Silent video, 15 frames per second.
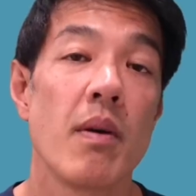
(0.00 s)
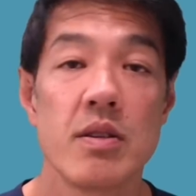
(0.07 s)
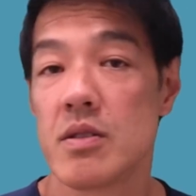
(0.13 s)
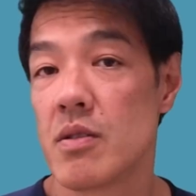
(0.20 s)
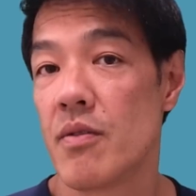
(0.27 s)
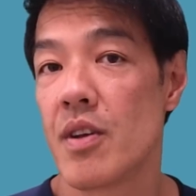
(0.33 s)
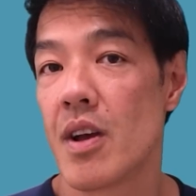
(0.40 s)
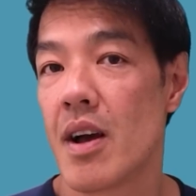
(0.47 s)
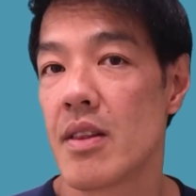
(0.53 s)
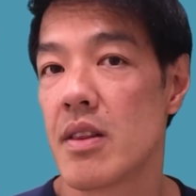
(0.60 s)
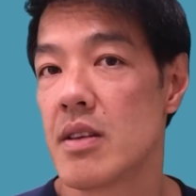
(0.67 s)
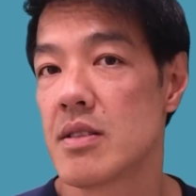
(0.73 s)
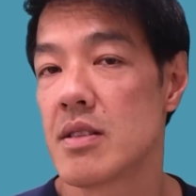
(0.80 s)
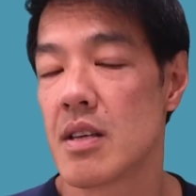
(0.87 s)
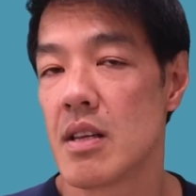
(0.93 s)
most of your
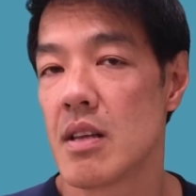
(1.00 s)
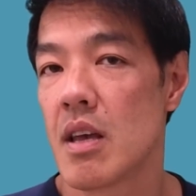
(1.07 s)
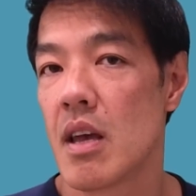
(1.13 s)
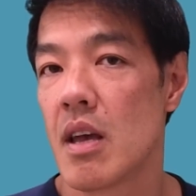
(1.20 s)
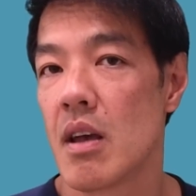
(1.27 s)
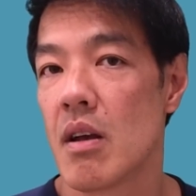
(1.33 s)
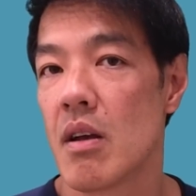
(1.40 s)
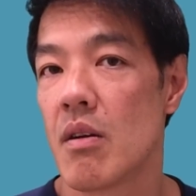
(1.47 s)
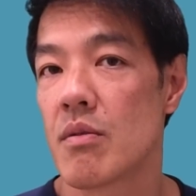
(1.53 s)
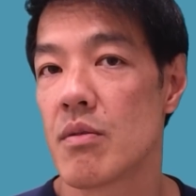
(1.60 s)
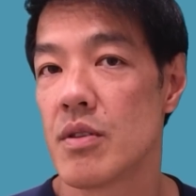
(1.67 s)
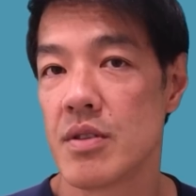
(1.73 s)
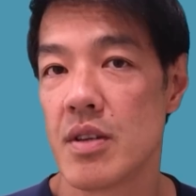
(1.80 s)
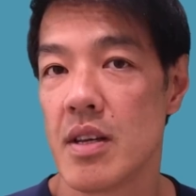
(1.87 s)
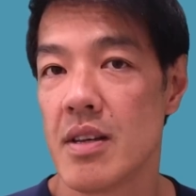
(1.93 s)
other skincare
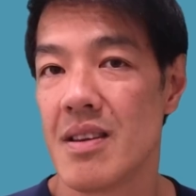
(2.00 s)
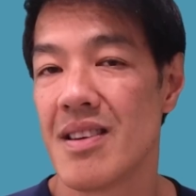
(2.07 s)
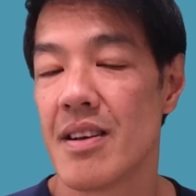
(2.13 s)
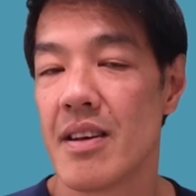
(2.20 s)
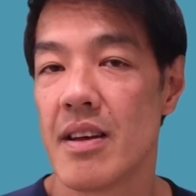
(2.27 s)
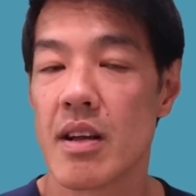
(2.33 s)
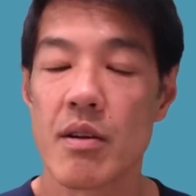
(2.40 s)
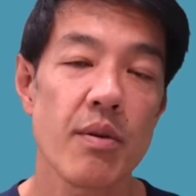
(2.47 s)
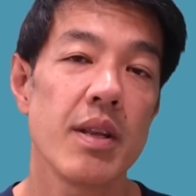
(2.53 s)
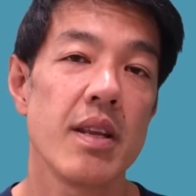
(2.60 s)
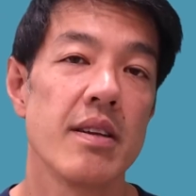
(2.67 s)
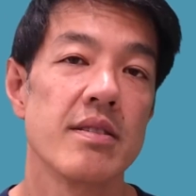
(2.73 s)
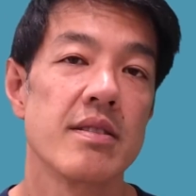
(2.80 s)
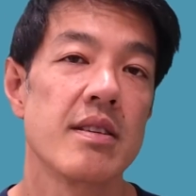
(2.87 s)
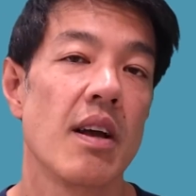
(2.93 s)
routine
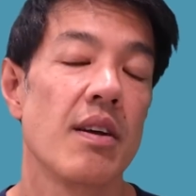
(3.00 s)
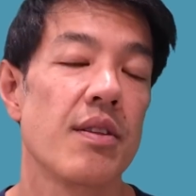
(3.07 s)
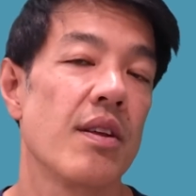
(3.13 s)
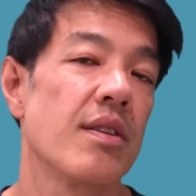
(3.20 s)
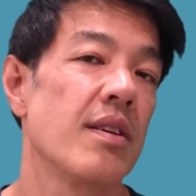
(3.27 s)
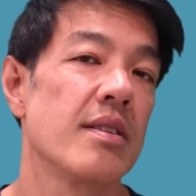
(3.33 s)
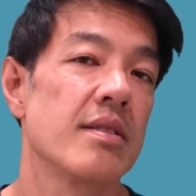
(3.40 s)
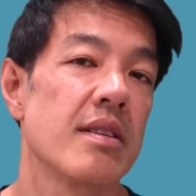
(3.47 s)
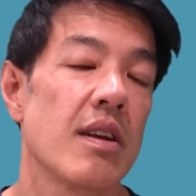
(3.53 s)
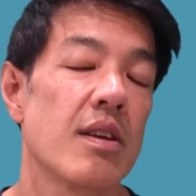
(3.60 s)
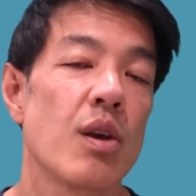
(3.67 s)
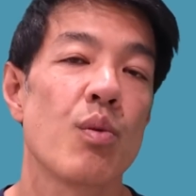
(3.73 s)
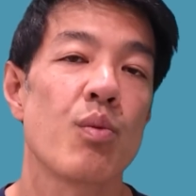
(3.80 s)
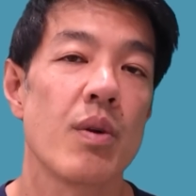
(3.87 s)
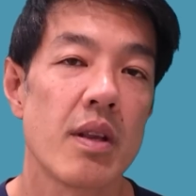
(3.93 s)
ingredients. So things
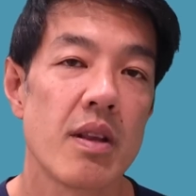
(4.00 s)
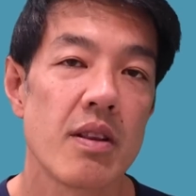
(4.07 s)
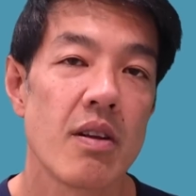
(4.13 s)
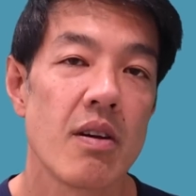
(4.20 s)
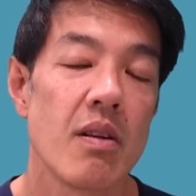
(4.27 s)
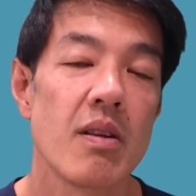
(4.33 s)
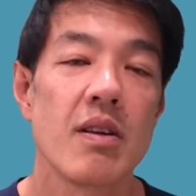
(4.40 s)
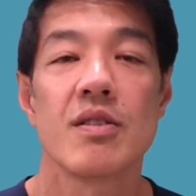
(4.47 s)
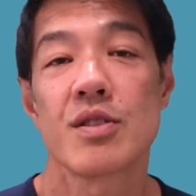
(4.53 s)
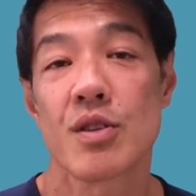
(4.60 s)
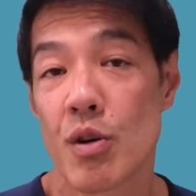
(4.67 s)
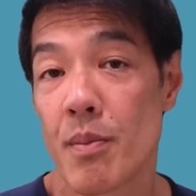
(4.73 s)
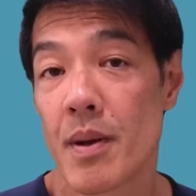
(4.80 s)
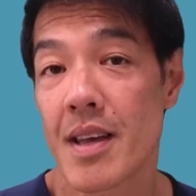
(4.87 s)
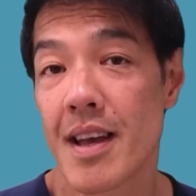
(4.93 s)
like your retinol, your
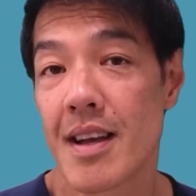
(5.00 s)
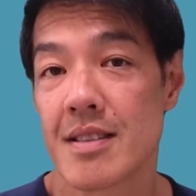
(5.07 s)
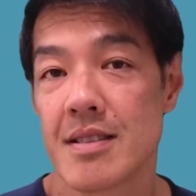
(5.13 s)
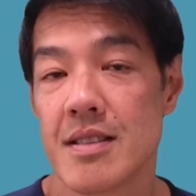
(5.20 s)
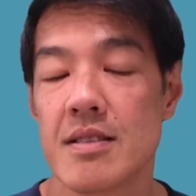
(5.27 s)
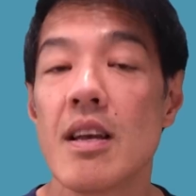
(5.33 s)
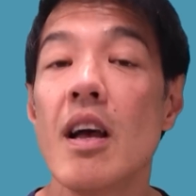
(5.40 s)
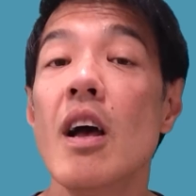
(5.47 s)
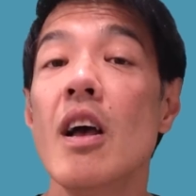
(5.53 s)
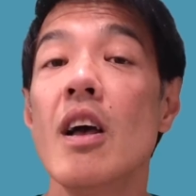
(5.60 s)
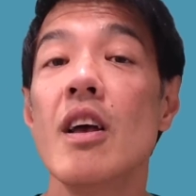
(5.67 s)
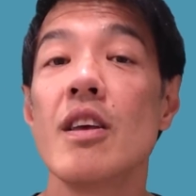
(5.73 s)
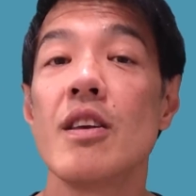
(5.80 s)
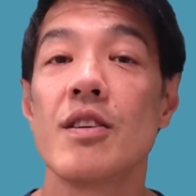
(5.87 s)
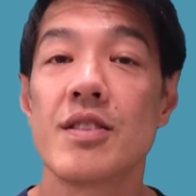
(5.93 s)
ascorbic acids,
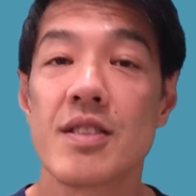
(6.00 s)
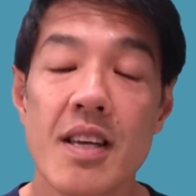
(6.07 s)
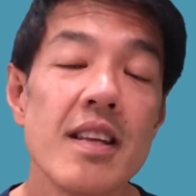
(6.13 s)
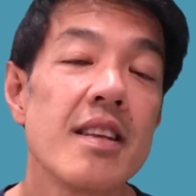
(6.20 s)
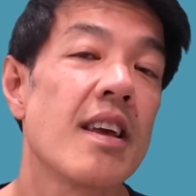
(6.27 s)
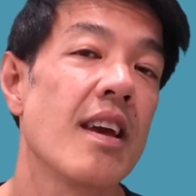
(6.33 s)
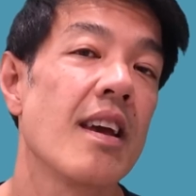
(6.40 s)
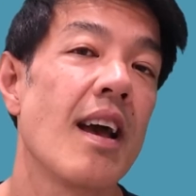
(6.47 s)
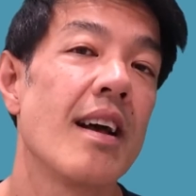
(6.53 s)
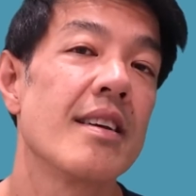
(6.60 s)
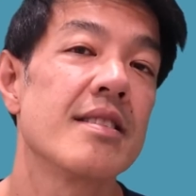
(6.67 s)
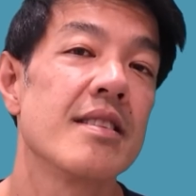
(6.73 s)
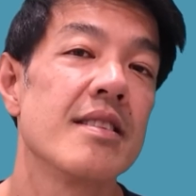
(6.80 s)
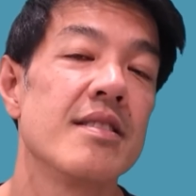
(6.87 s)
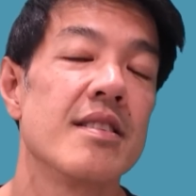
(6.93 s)
your skincare
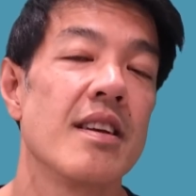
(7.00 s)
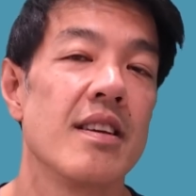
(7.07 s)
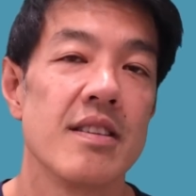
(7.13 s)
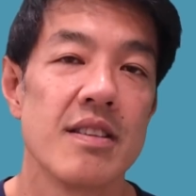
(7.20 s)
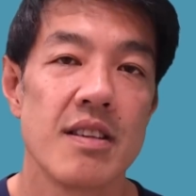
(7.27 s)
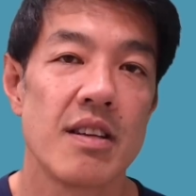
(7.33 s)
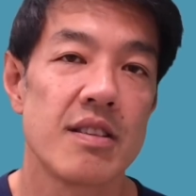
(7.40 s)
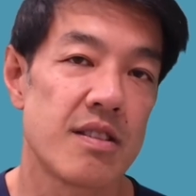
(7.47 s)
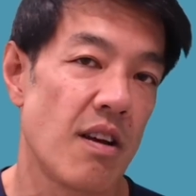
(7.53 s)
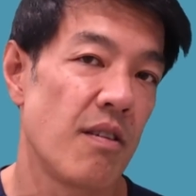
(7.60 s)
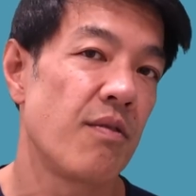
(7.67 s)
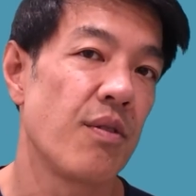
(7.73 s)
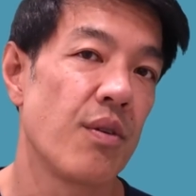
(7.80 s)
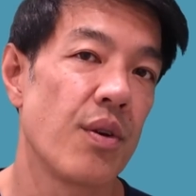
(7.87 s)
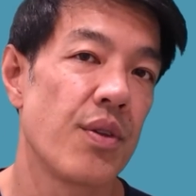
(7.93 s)
acids, and so
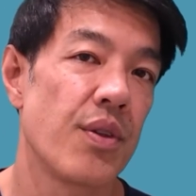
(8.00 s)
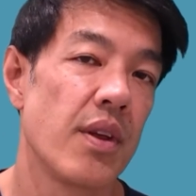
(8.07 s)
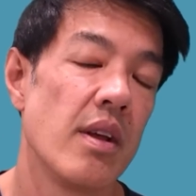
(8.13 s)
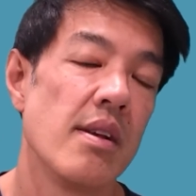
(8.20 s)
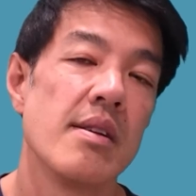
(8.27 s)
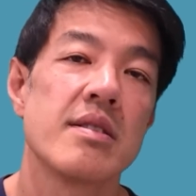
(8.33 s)
forth.